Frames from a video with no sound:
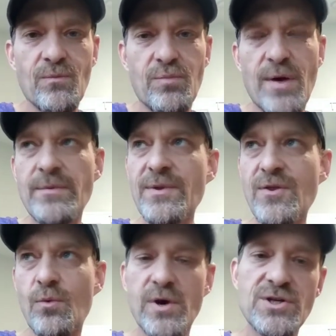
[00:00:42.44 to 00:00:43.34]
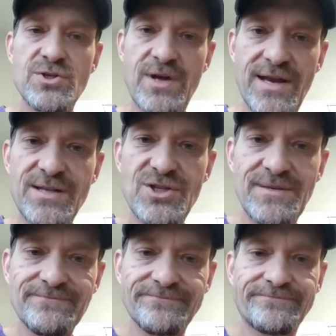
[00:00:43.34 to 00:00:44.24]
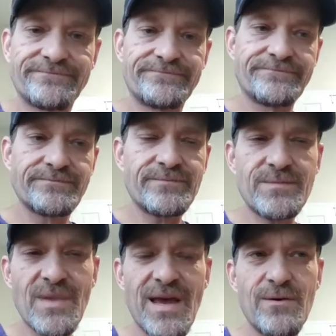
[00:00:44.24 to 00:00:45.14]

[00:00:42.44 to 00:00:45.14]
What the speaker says: probably the worst strategy, I